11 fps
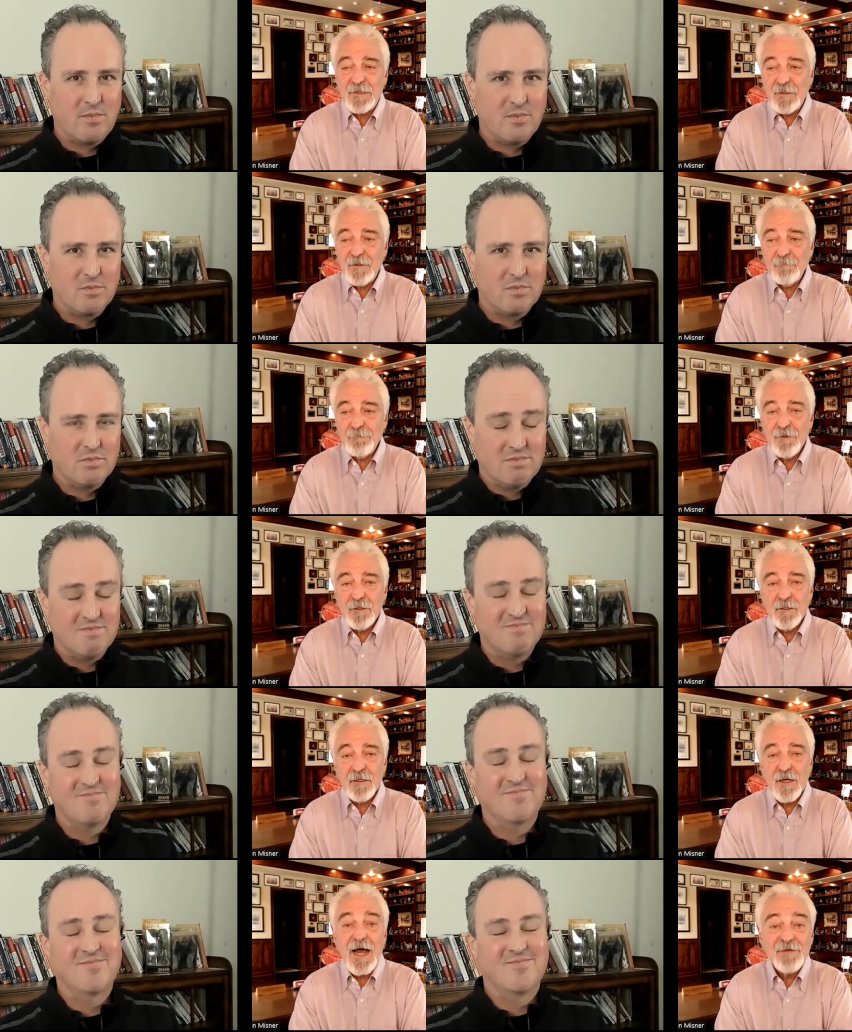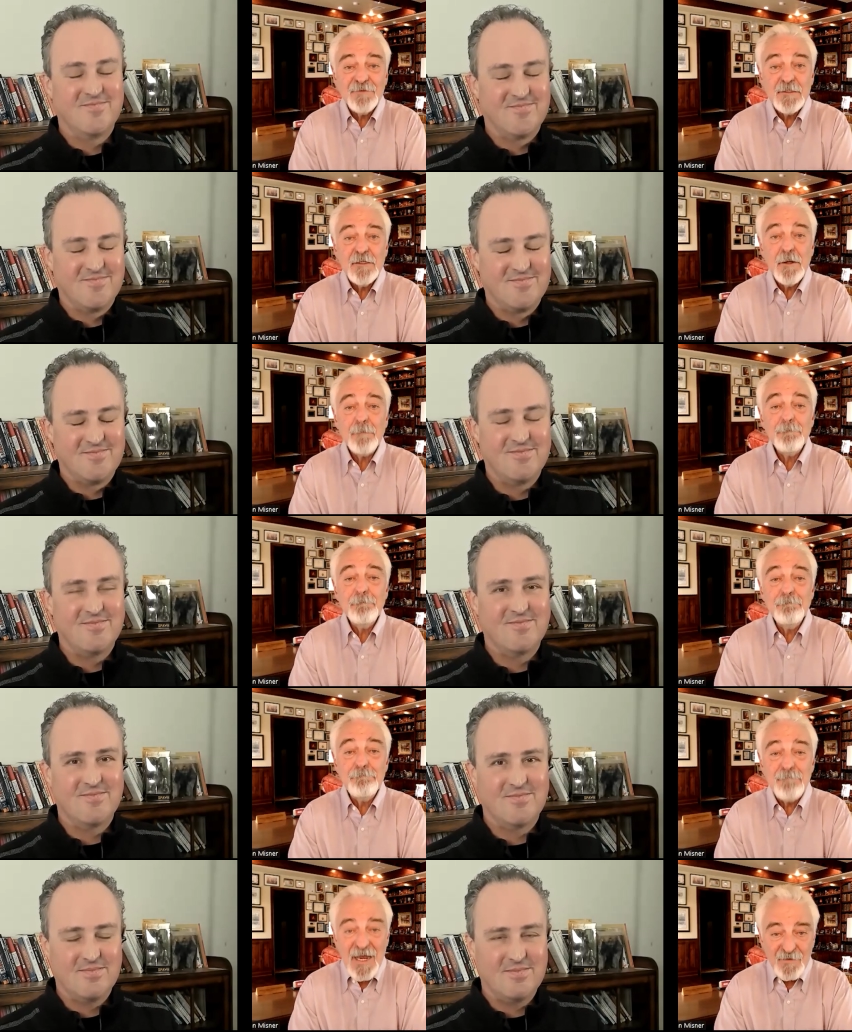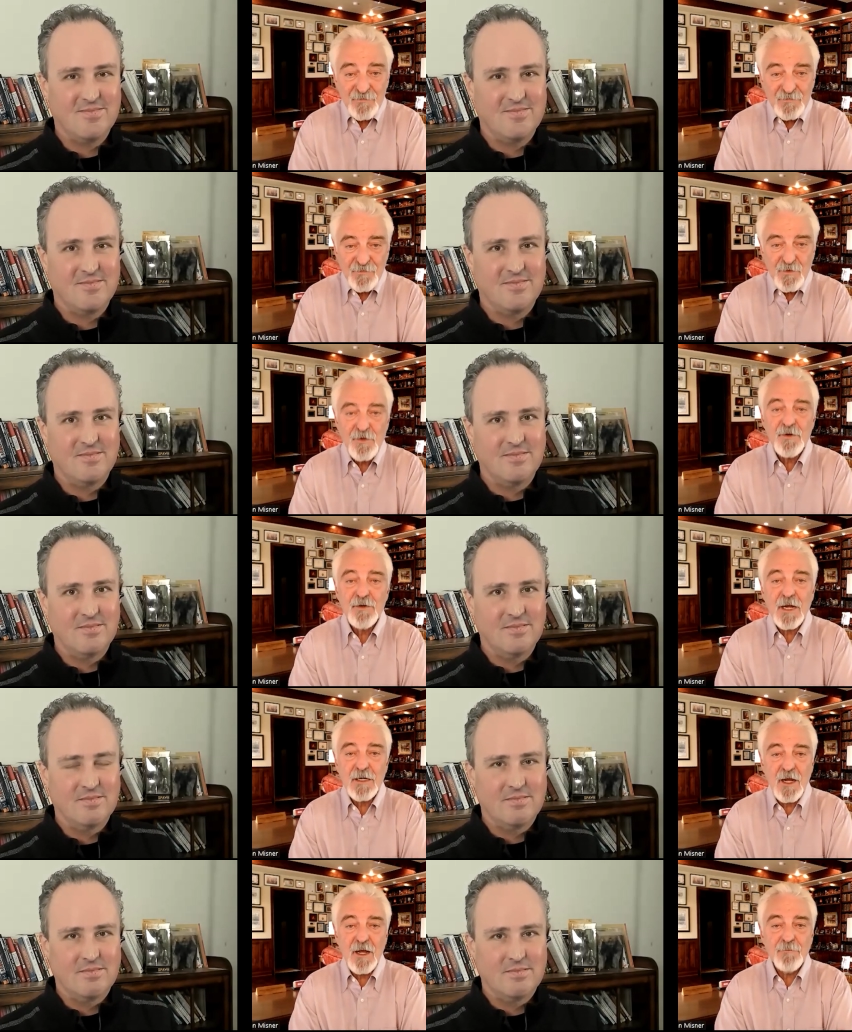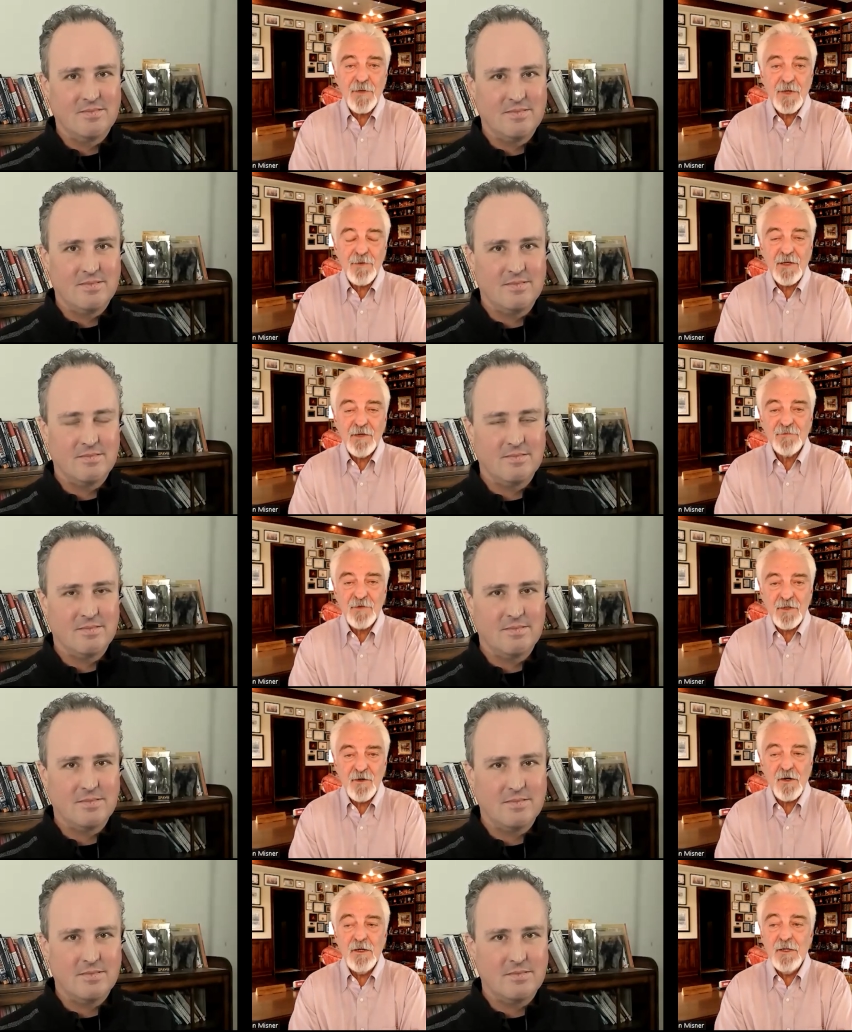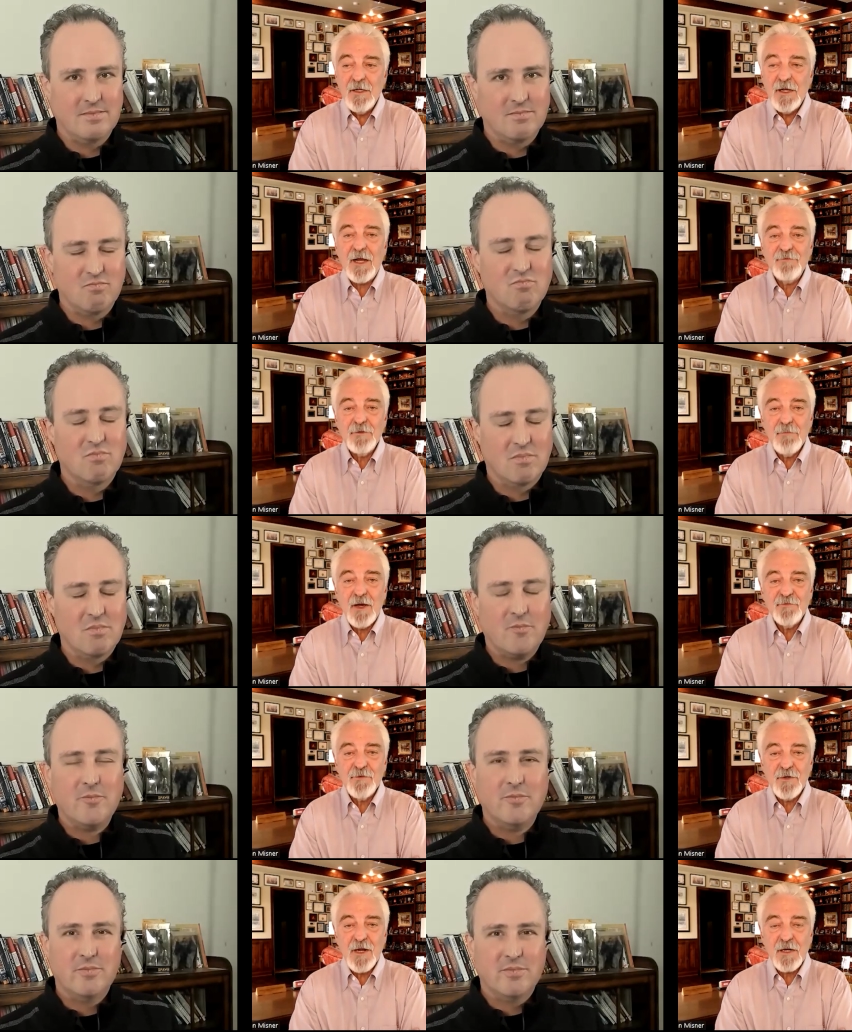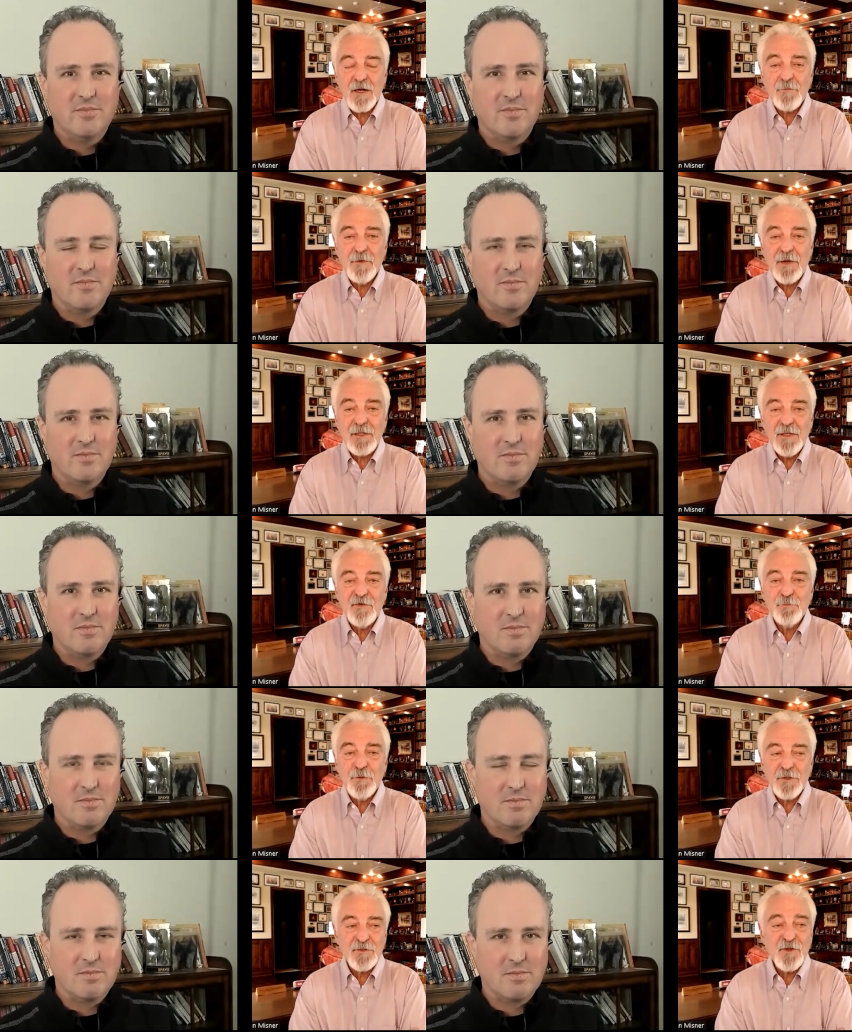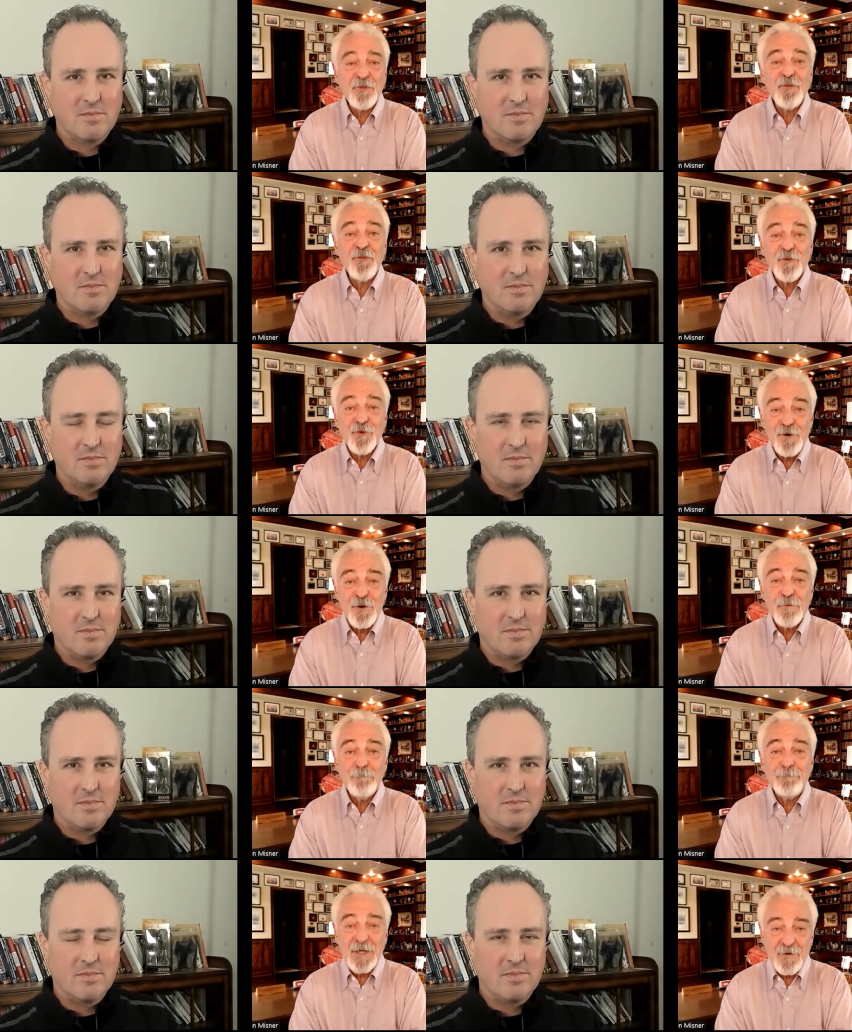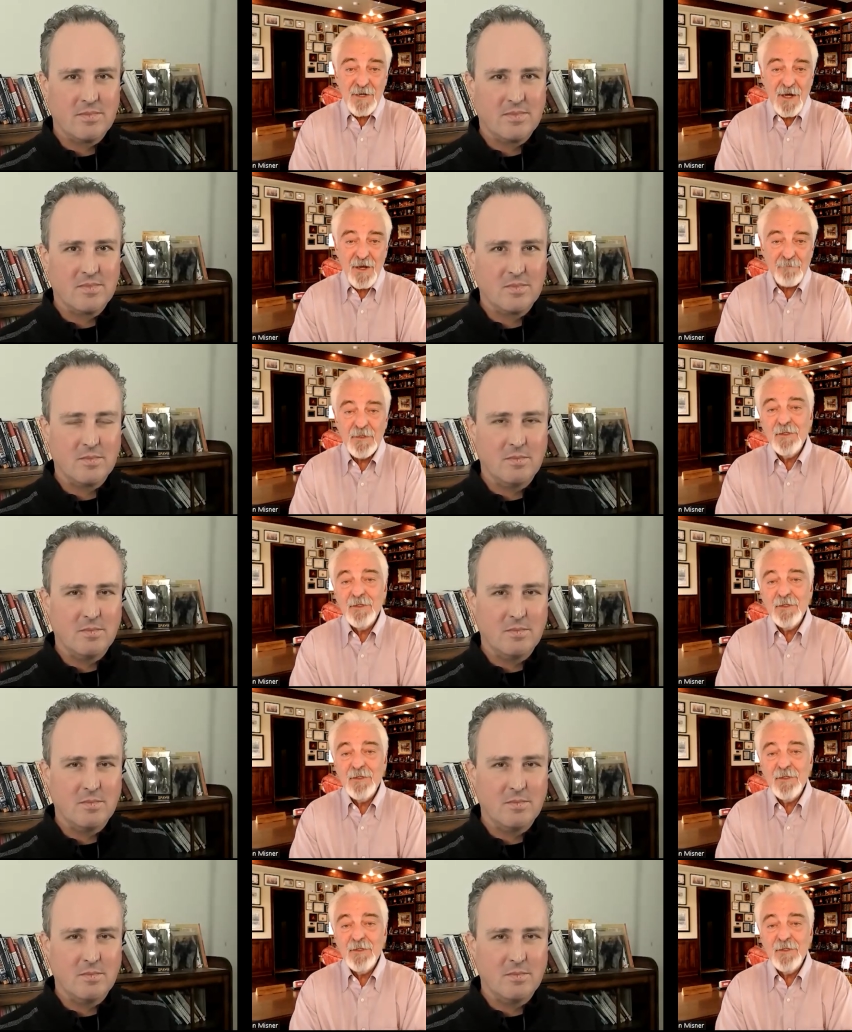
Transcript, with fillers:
Speaker 1: Um, uh, Ivan misner.com, M I S N E R, ivanmisner.com. And my latest book, The Third Paradigm,